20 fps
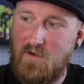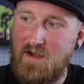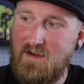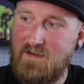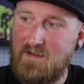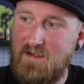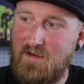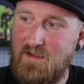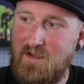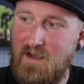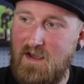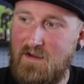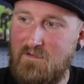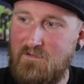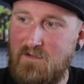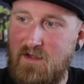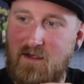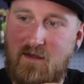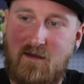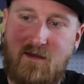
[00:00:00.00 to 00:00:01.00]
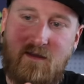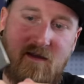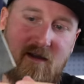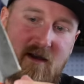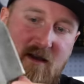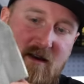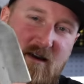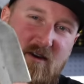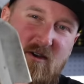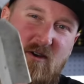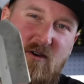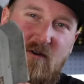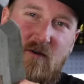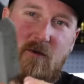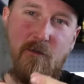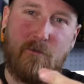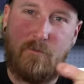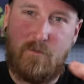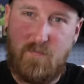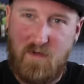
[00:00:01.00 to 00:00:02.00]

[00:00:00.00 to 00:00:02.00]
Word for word: I did kind of like a initial